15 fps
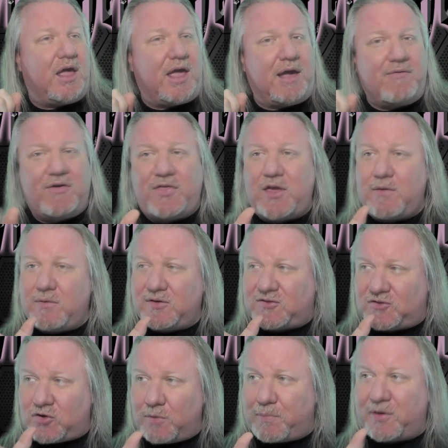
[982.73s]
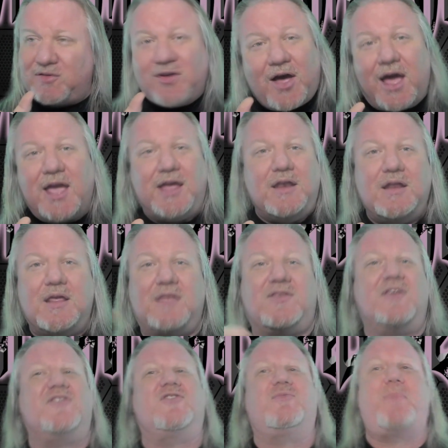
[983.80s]
Everything was super tight,
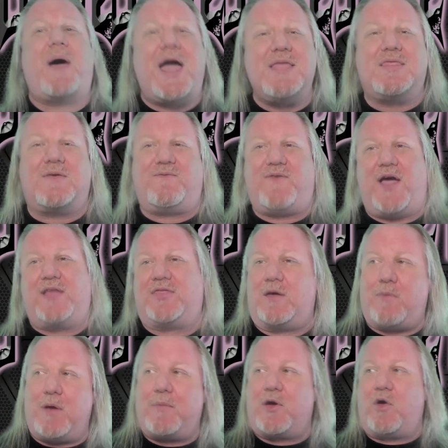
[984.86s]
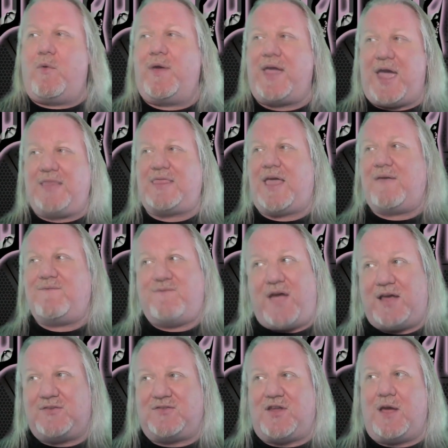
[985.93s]
despite the fact that we were going at that
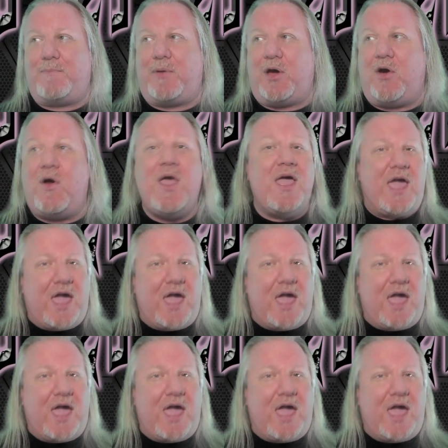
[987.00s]
fast tempo,